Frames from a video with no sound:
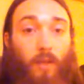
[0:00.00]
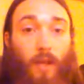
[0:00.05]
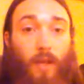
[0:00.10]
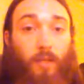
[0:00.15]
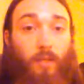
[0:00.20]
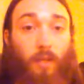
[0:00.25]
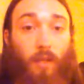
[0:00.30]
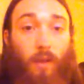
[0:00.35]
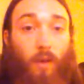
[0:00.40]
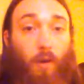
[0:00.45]

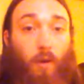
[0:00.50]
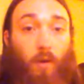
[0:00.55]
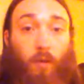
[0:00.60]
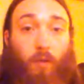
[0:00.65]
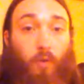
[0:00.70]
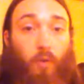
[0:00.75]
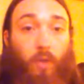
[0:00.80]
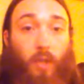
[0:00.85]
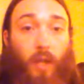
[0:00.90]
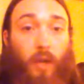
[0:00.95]
class they are or
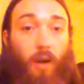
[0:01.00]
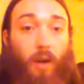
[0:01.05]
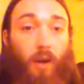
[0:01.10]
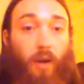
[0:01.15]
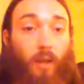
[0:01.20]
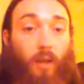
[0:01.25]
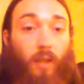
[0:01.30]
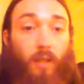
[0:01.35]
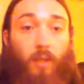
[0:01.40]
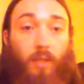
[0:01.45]
who they are.
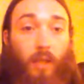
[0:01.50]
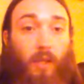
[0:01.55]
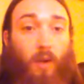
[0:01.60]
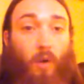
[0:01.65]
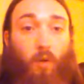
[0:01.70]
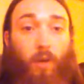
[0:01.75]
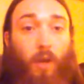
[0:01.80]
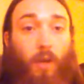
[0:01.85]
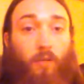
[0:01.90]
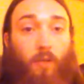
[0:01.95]
They
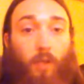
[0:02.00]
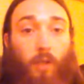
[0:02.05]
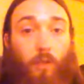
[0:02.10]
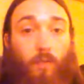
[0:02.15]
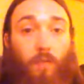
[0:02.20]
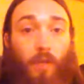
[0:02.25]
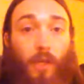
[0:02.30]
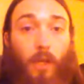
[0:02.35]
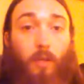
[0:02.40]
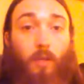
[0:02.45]
don't cover their
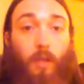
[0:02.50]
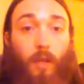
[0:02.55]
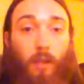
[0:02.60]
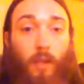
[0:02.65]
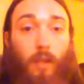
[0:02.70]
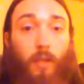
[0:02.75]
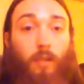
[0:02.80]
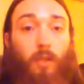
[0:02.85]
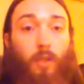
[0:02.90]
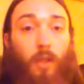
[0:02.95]
feet. They
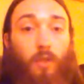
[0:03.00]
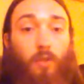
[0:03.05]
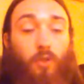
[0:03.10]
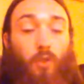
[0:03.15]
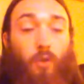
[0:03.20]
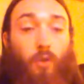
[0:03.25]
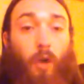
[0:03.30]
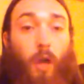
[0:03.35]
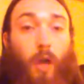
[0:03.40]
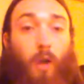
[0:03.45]
like to touch
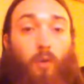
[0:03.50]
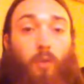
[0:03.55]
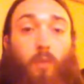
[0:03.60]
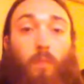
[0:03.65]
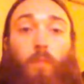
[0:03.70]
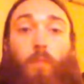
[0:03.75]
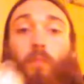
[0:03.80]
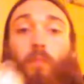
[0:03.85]
the ground.